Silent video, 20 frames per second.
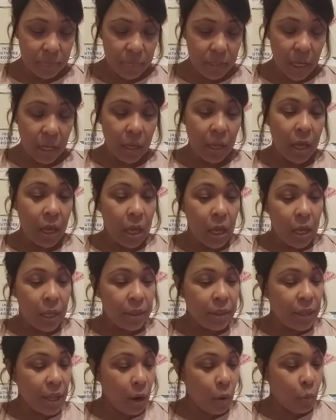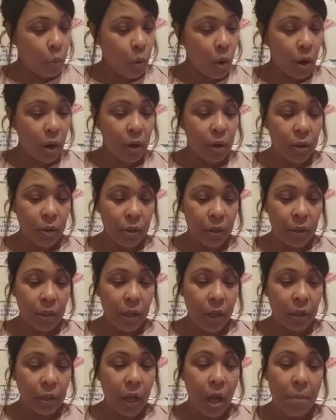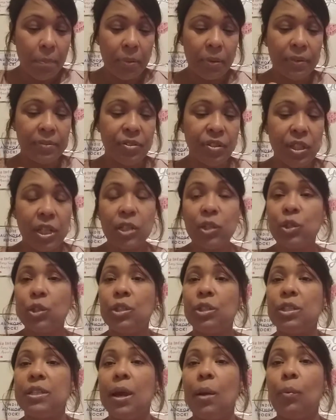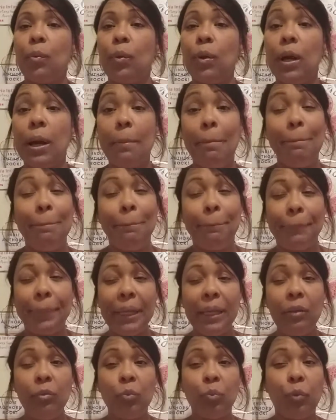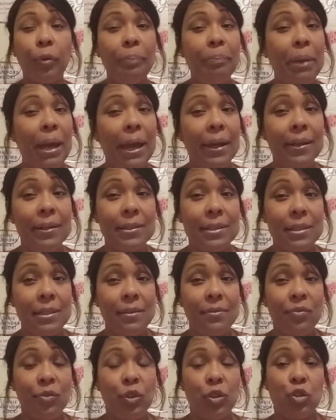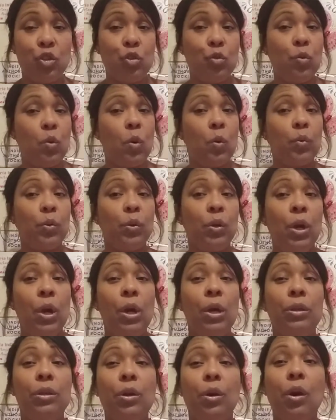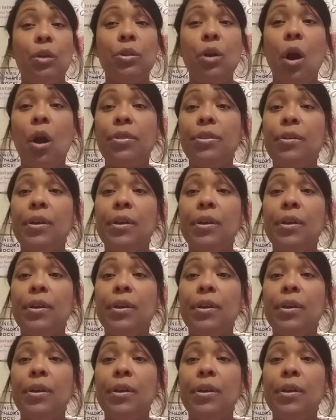there were a couple of sections that were a bit repetitive, because the author had already